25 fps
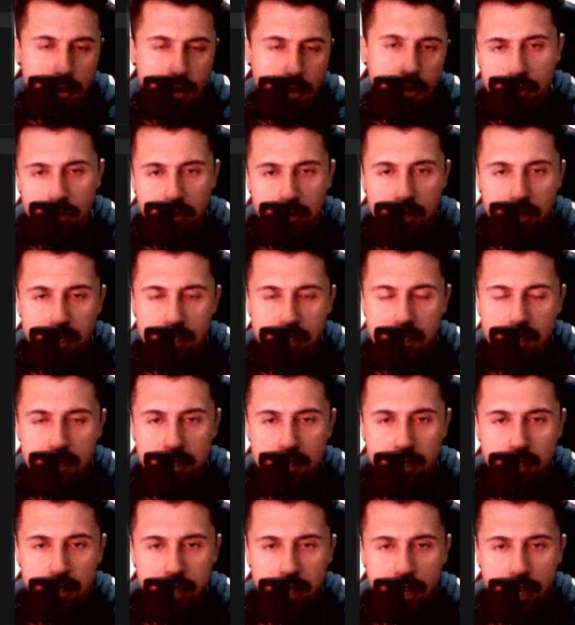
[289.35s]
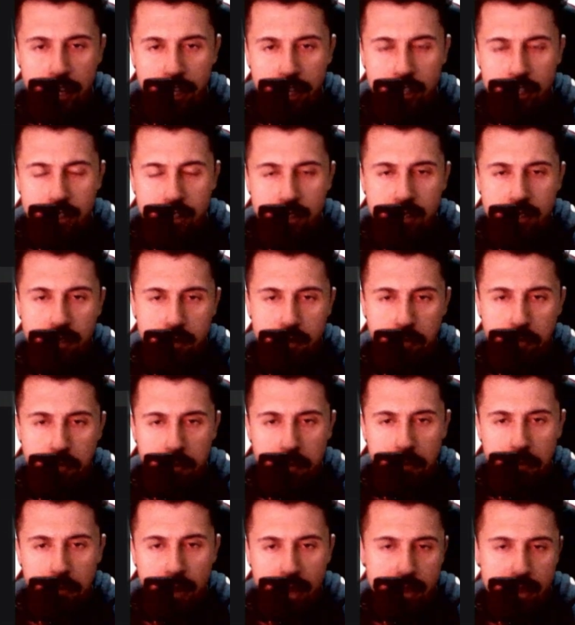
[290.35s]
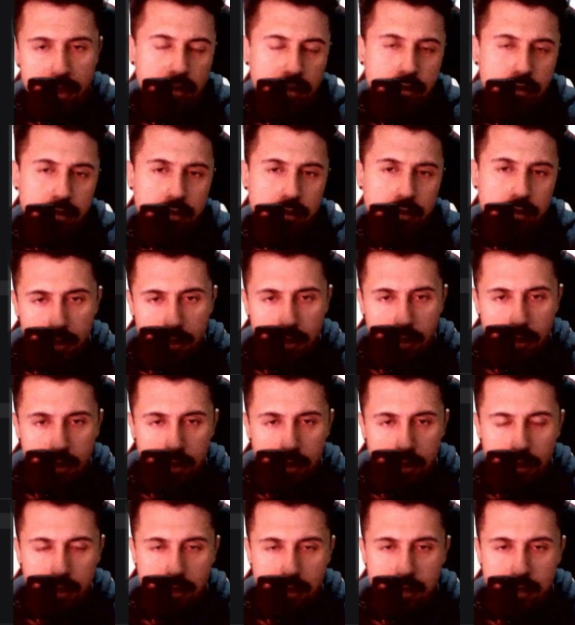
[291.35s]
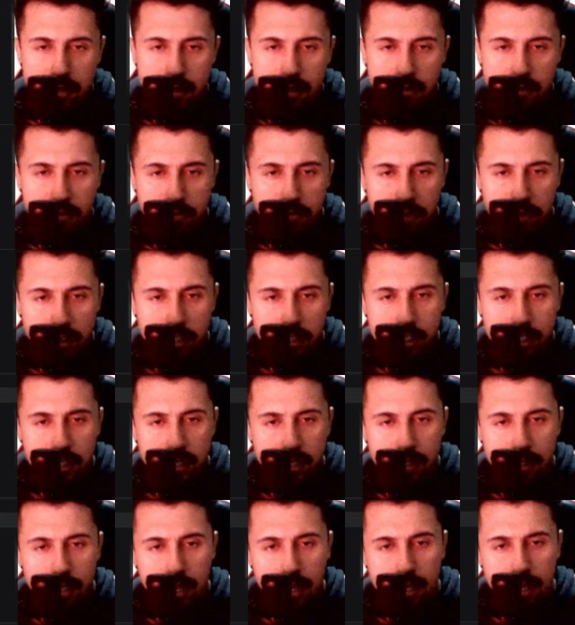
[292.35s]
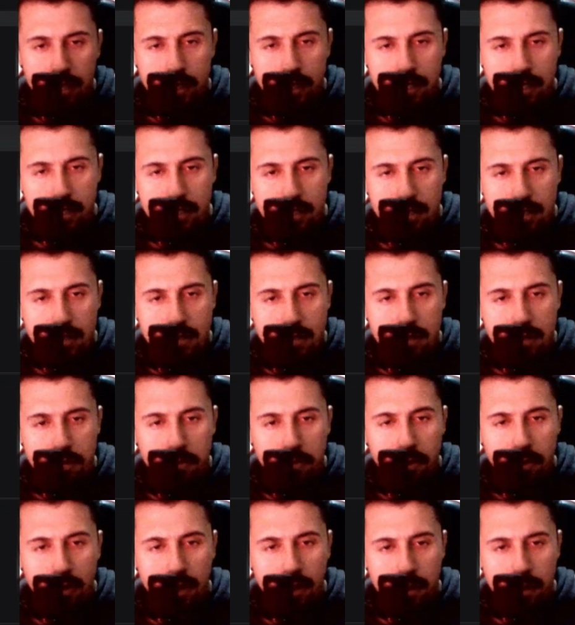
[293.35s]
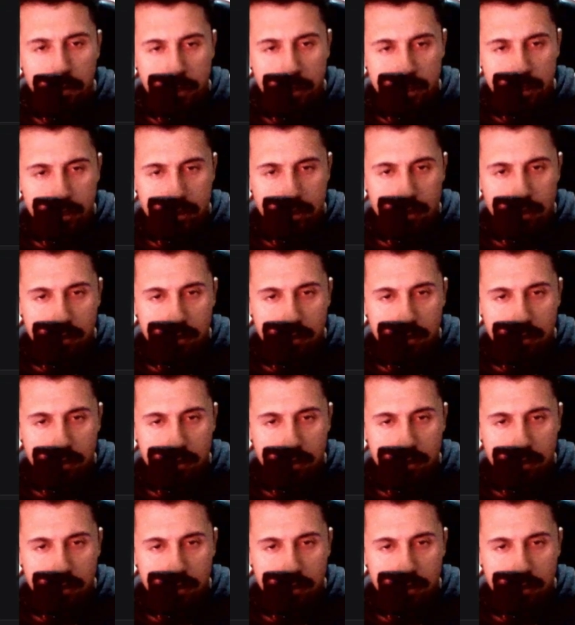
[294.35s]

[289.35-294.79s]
So this is the HTTP method, this is the function, and this is the parameter.